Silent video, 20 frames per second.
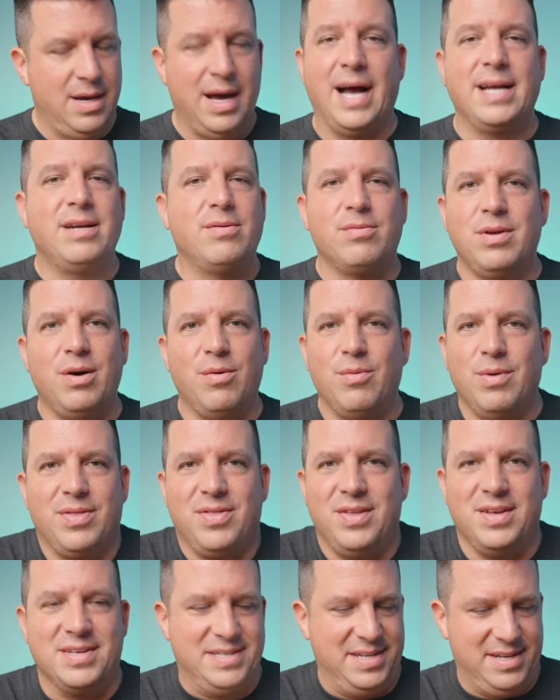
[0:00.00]
I don't know what
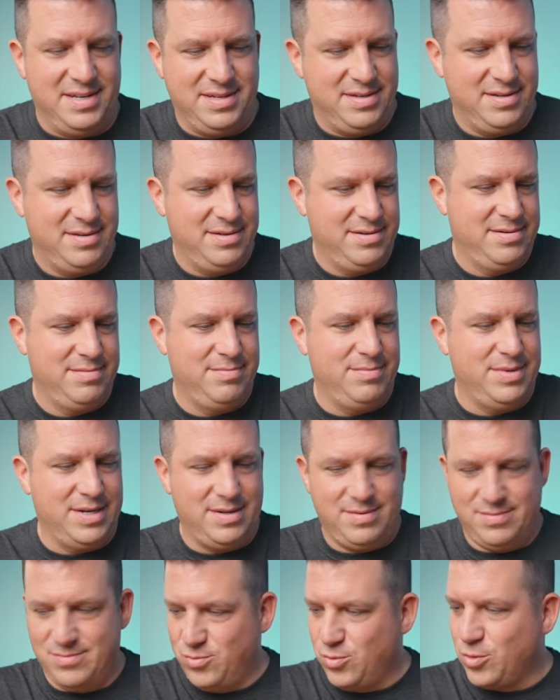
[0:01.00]
this is,
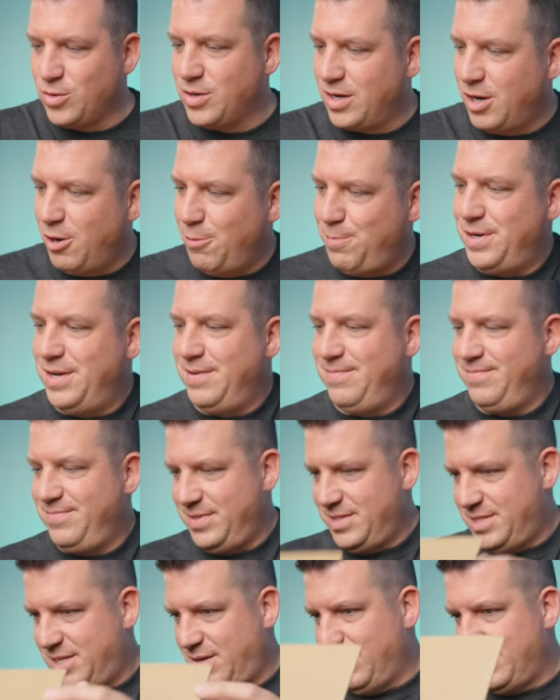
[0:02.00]
but we're gonna open it.
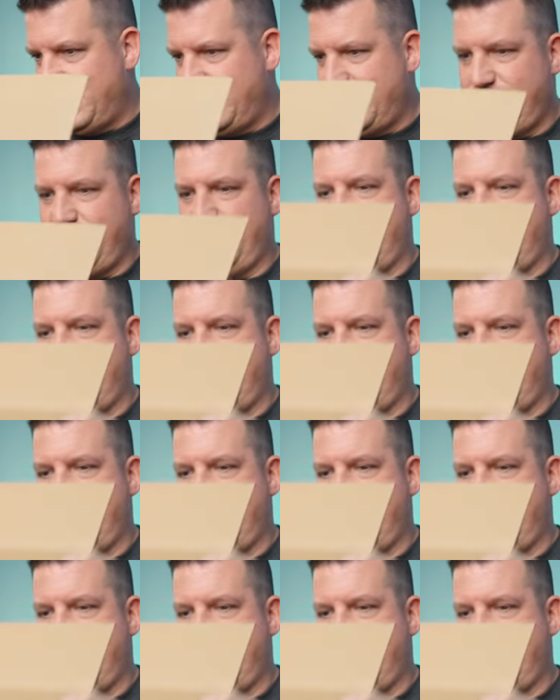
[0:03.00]
And see what's